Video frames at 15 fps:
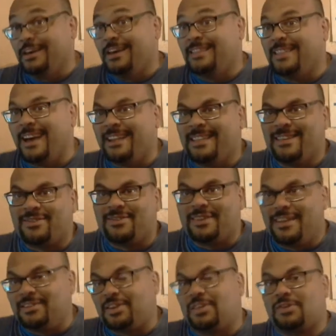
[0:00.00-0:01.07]
and that is an
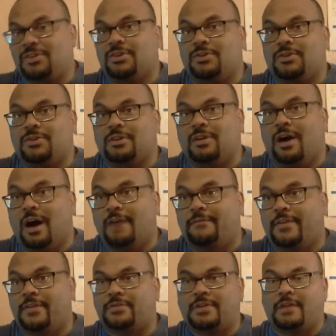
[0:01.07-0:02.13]
inconsistent offense.